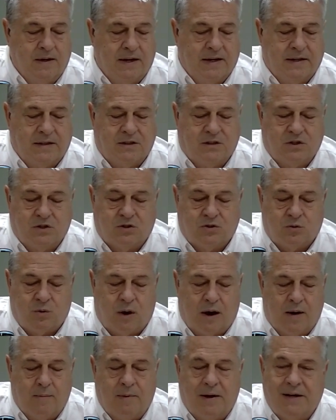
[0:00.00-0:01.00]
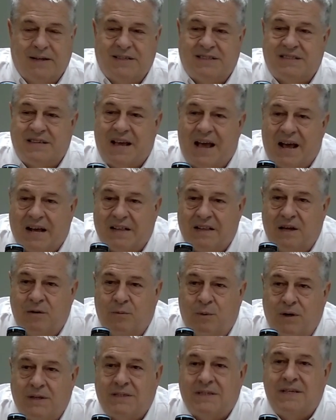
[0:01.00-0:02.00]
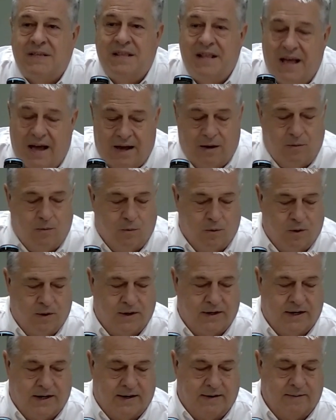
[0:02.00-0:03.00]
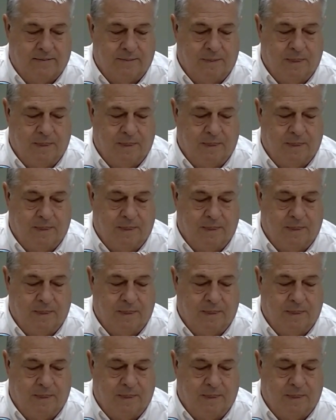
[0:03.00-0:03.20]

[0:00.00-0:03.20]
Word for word: eh, describe exactly what's not working